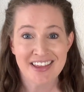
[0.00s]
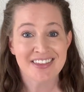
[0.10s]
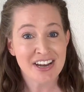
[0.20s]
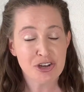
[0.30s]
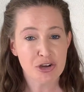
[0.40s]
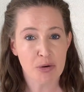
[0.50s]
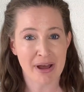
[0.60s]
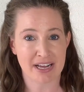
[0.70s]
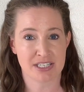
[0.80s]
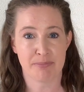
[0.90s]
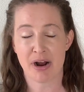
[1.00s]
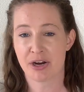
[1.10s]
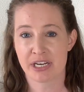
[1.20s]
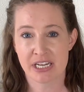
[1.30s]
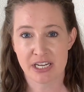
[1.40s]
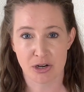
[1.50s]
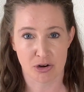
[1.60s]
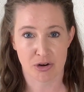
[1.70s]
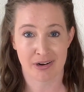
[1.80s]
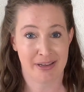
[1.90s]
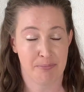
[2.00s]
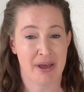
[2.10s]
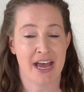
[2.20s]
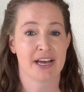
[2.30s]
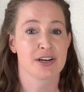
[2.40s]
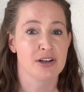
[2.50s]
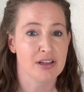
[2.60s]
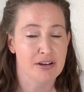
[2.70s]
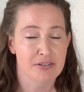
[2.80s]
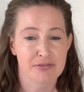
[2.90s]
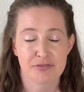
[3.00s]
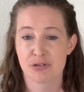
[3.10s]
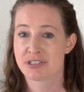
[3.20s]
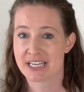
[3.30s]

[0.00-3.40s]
then you go back to marketing or a panel of food